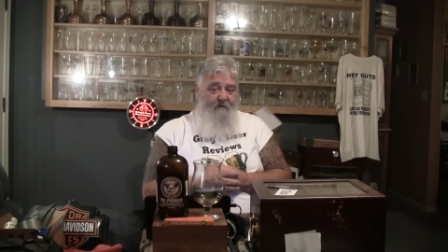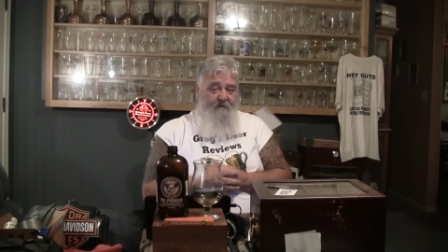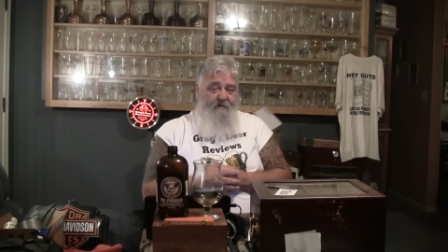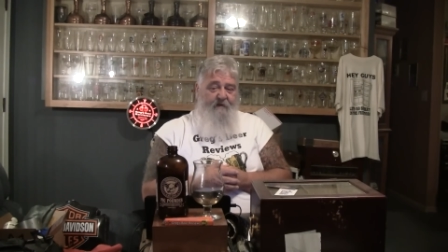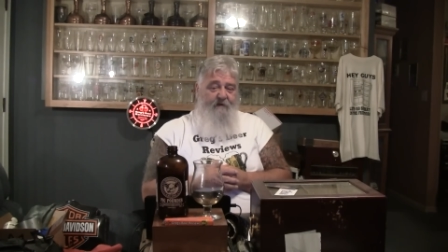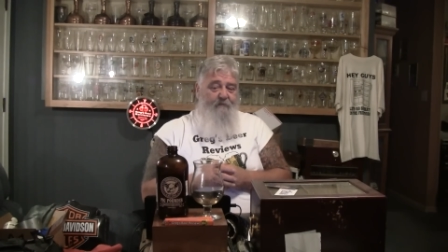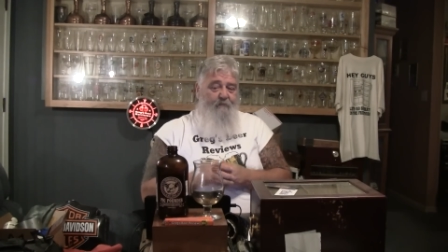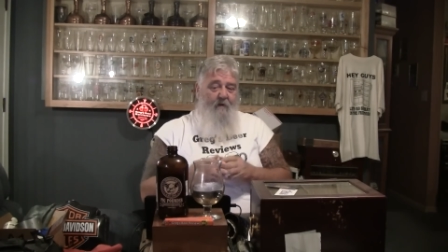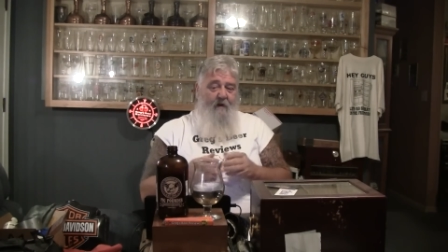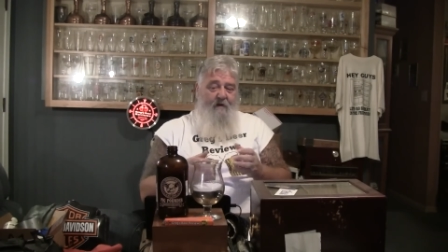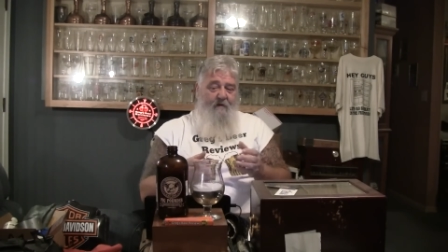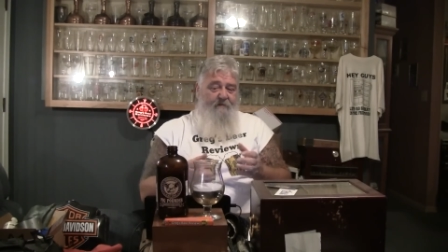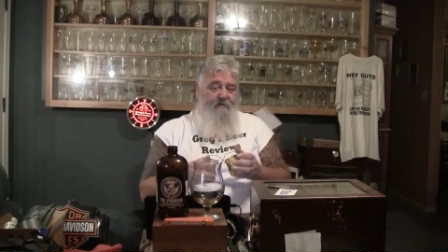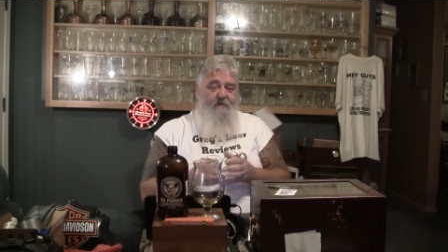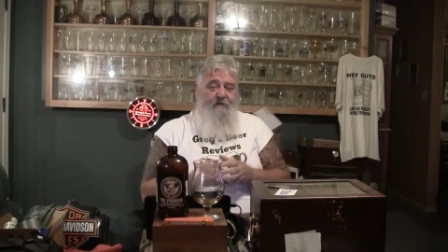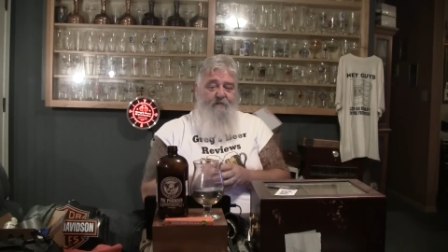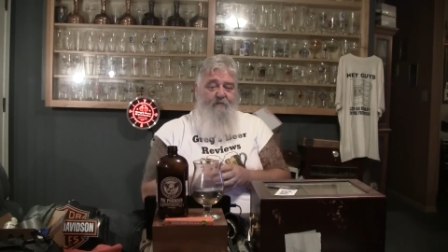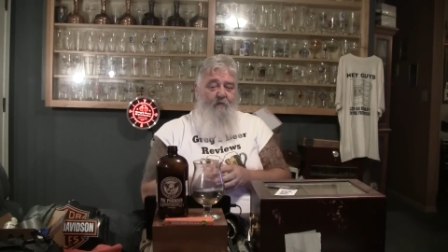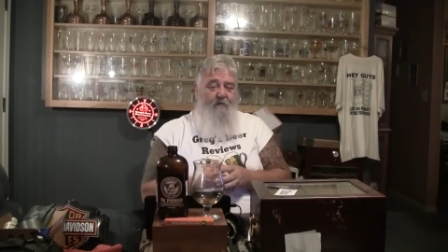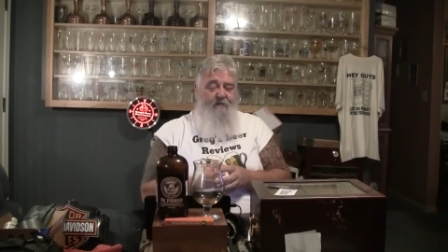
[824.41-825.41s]
You'd want to,
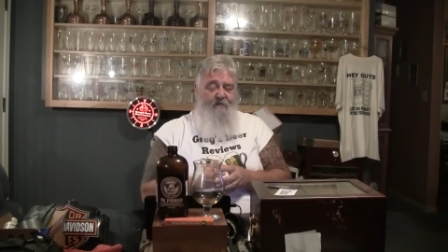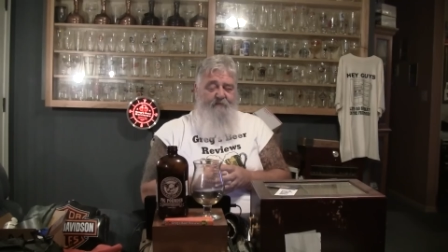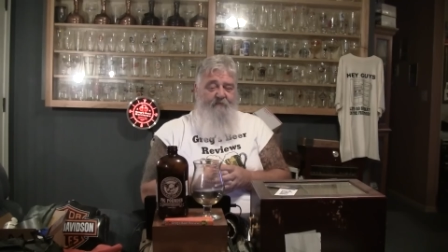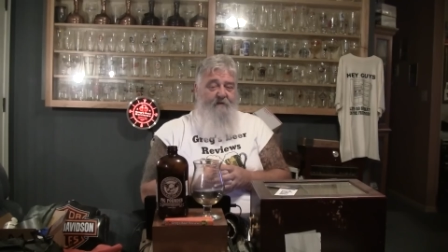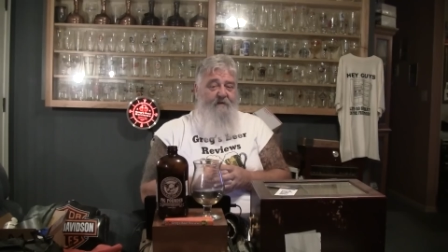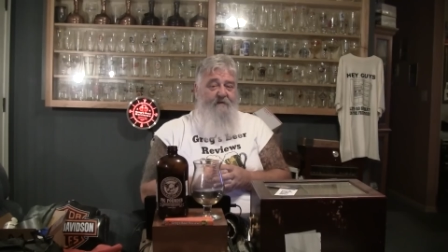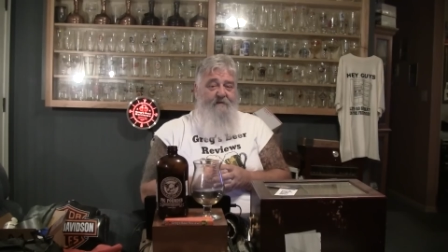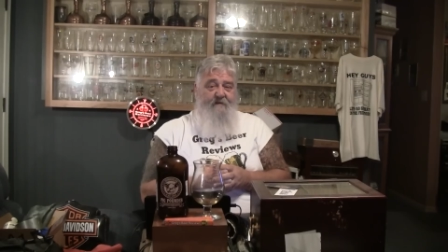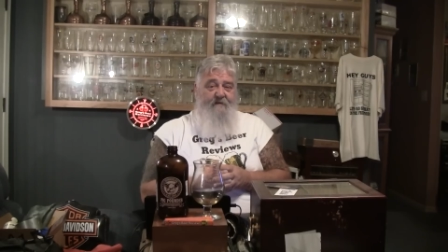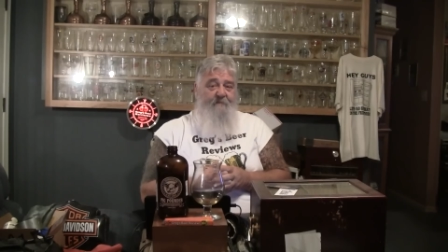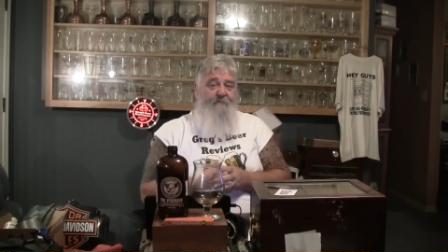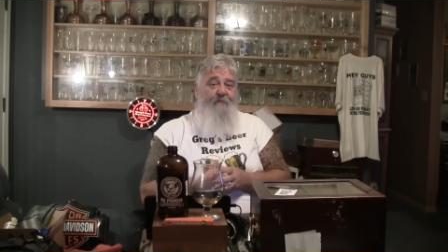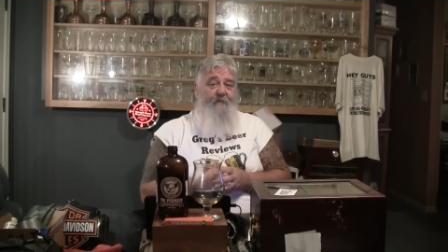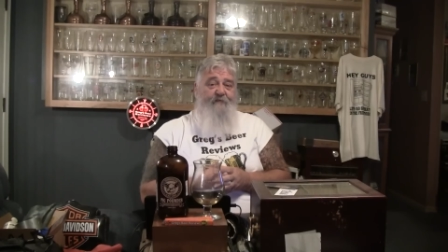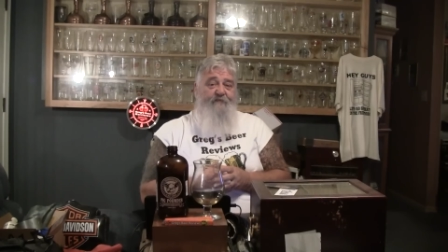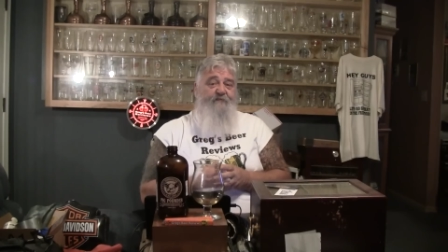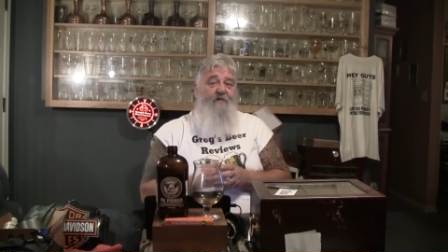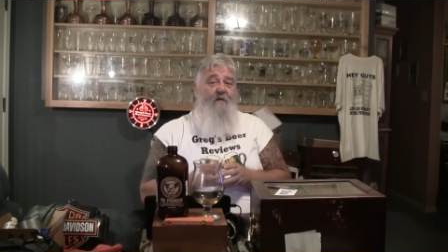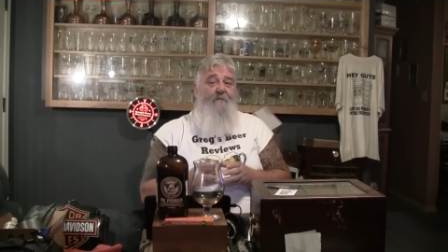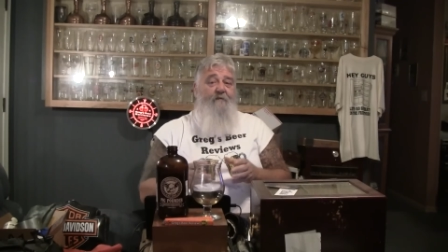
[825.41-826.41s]
you'd want to drink it in the
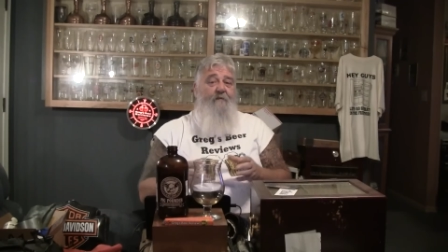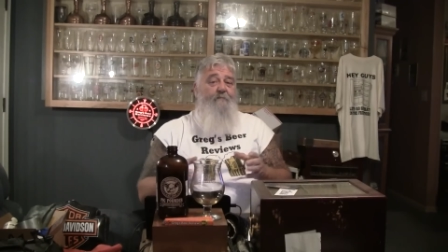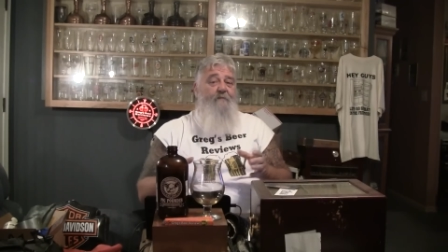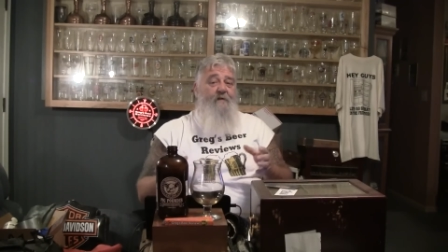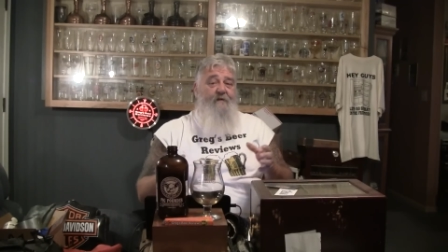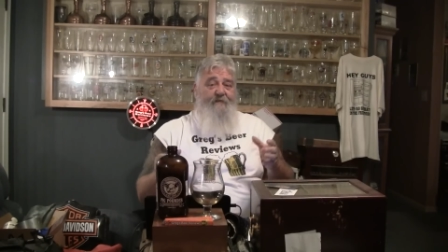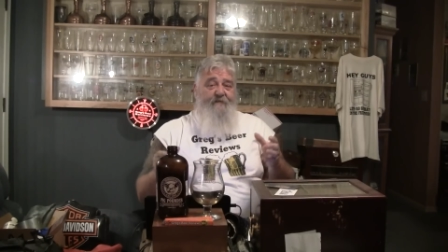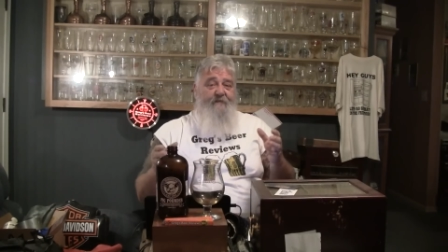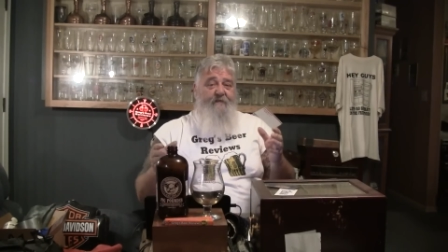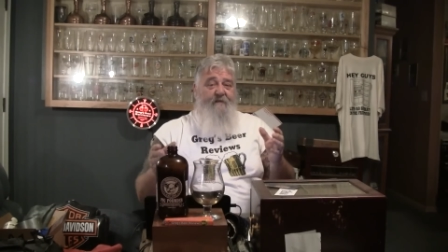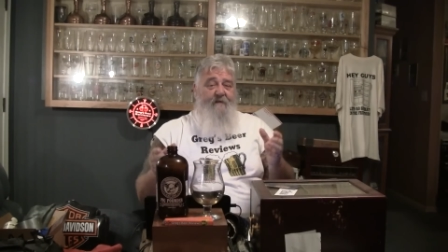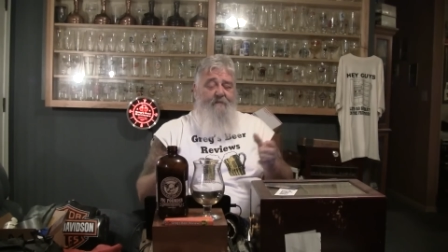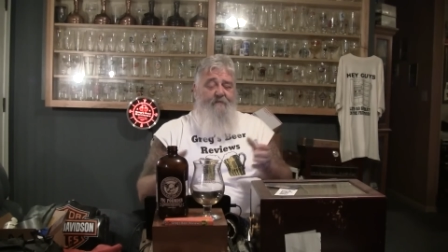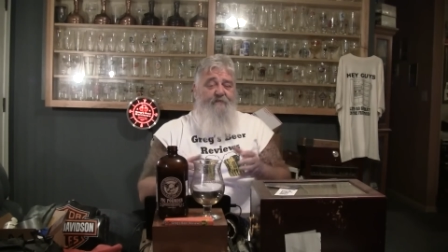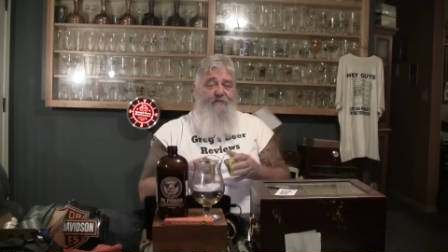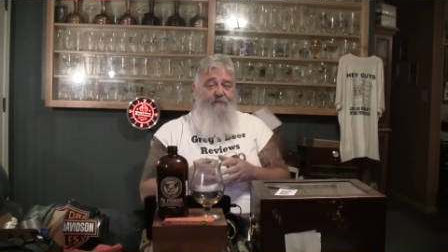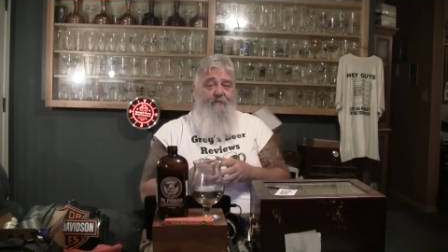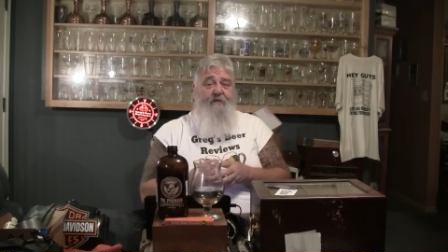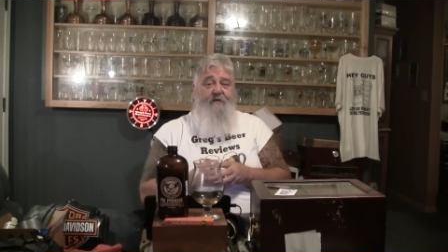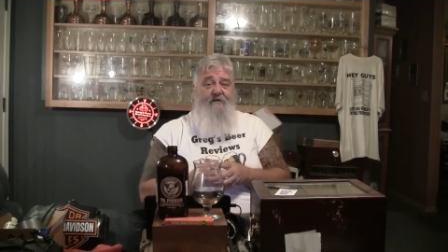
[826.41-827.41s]
first couple of months that it
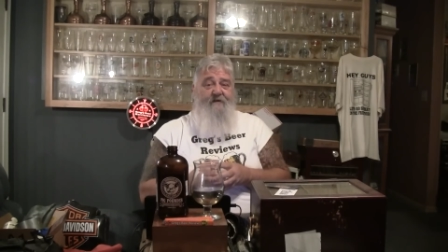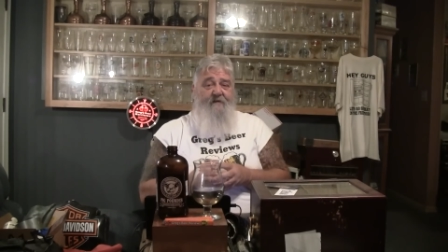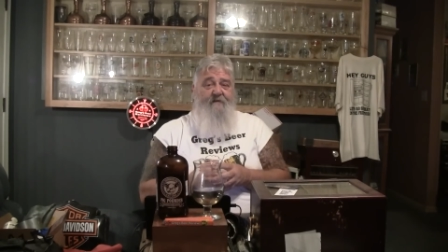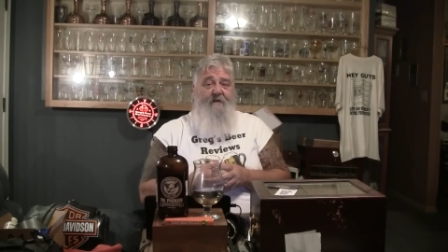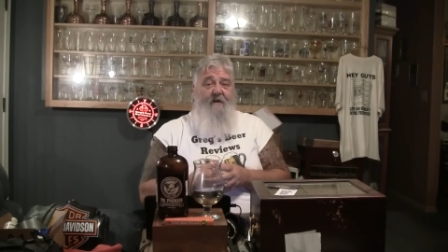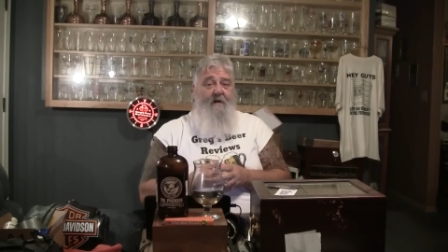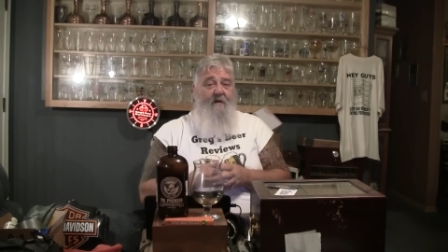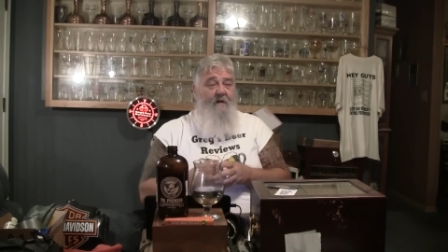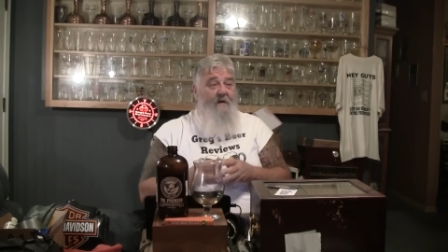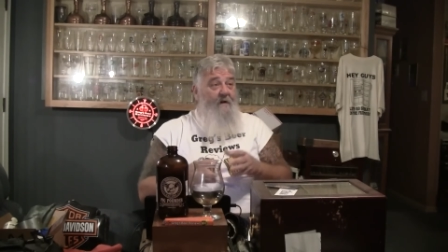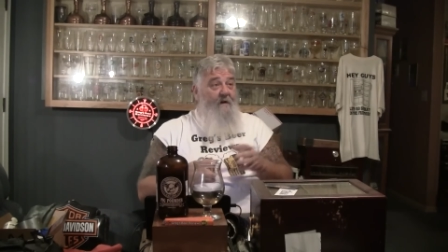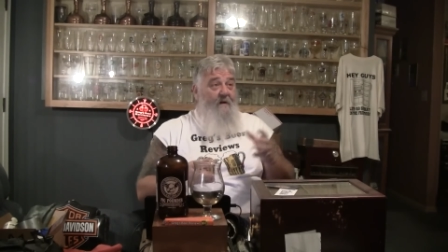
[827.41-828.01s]
was put in there.